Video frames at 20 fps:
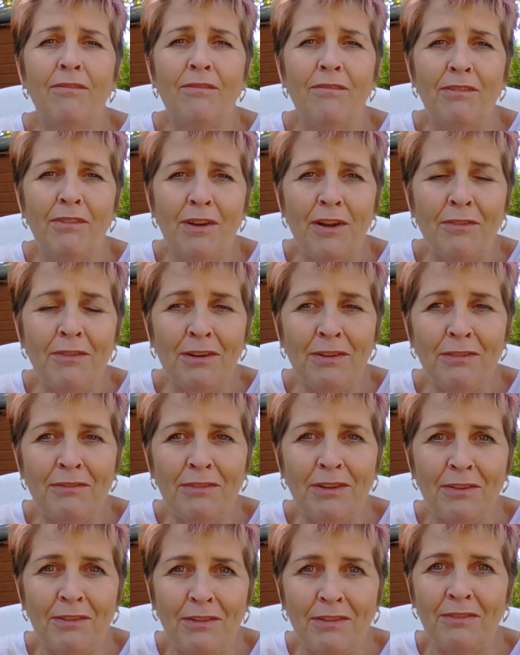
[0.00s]
very, very,
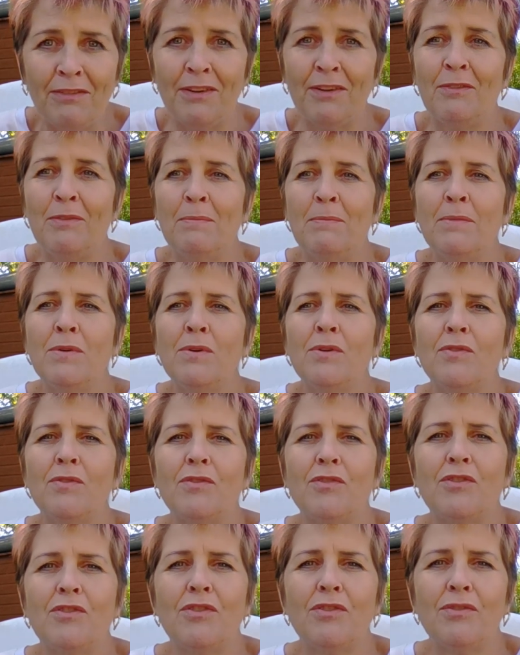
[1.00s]
very
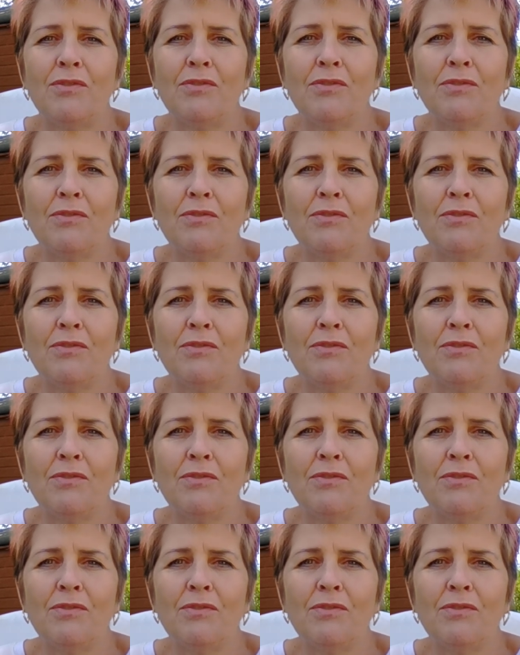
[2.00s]
much.